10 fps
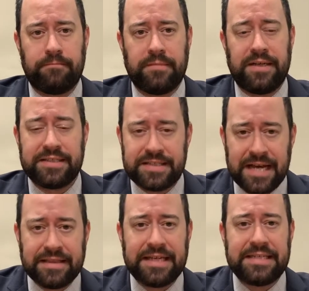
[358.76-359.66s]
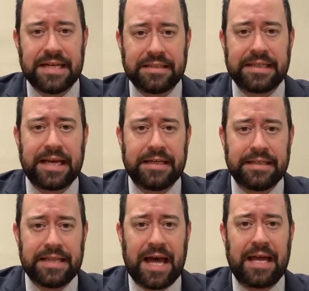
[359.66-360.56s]
Instead, they
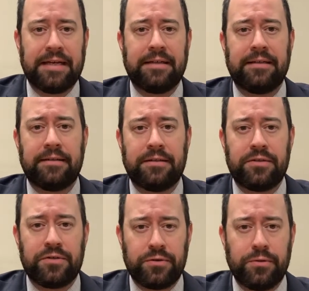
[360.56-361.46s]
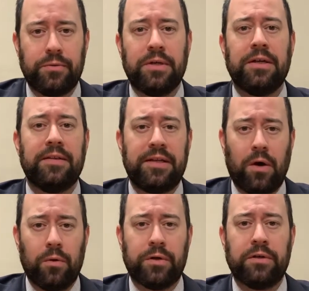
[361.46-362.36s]
delegated that to the
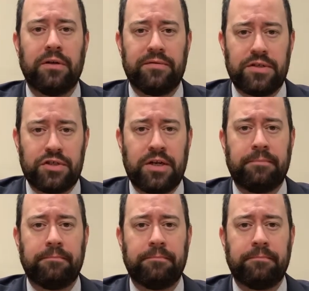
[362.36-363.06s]
owner of the gym.